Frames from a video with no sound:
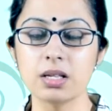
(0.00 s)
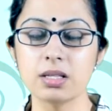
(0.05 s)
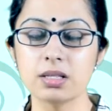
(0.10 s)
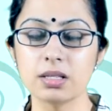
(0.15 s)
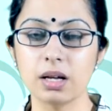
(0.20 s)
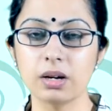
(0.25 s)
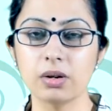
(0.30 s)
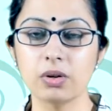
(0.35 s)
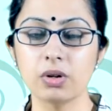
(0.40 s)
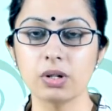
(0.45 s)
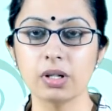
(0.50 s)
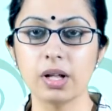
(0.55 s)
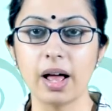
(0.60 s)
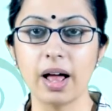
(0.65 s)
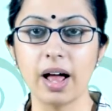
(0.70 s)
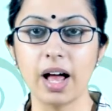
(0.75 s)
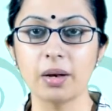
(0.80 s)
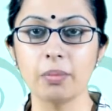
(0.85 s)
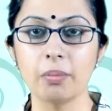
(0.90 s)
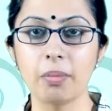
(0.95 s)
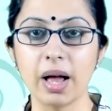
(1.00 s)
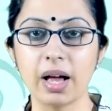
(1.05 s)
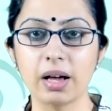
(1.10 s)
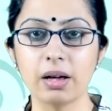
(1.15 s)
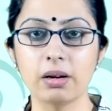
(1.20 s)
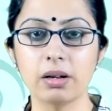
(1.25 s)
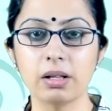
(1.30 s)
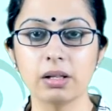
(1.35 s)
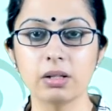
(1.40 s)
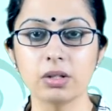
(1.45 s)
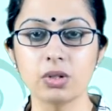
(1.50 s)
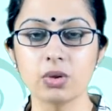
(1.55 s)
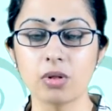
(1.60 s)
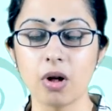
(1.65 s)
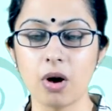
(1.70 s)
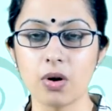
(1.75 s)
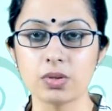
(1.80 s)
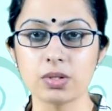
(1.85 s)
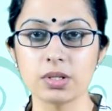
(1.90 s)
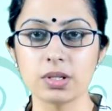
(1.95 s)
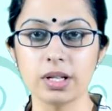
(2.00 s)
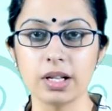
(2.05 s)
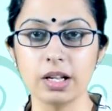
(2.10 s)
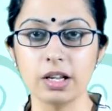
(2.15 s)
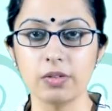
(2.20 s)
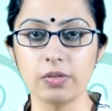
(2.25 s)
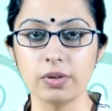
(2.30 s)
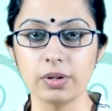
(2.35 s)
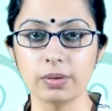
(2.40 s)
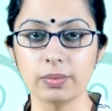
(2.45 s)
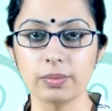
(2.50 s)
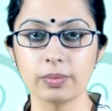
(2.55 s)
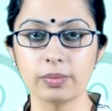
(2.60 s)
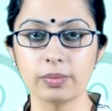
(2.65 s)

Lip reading: Surgut and McGrath 2011.